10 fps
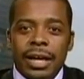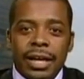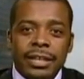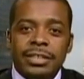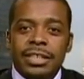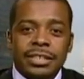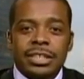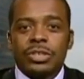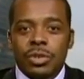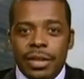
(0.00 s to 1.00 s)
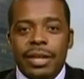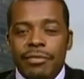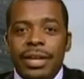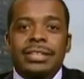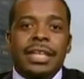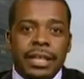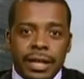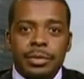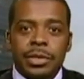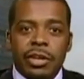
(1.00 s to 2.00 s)
incidences or the events that led
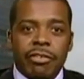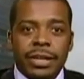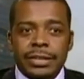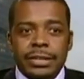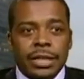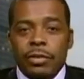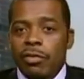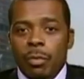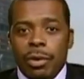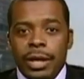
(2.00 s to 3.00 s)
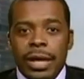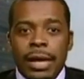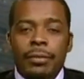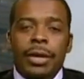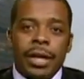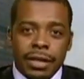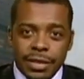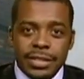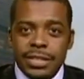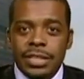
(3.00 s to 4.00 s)
up to the crisis and could have pointed out,
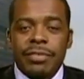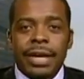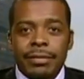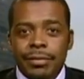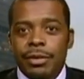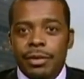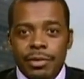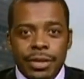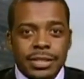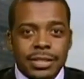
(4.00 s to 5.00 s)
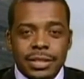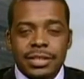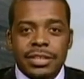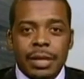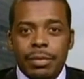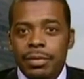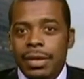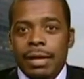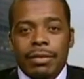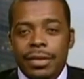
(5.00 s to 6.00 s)
this isn't right, you know, this is unstable and I
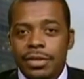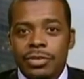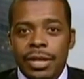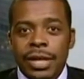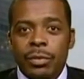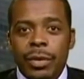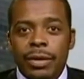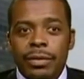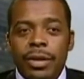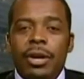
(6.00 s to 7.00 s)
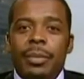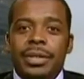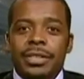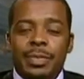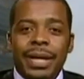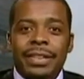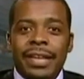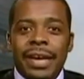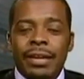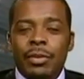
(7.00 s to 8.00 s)
don't think it's going to end well. But despite
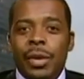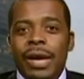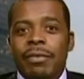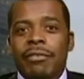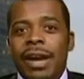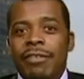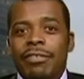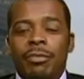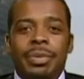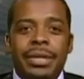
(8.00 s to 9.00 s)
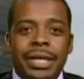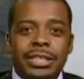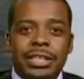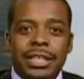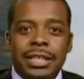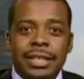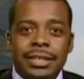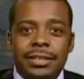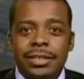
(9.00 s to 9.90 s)
that, you have a raft of PhDs,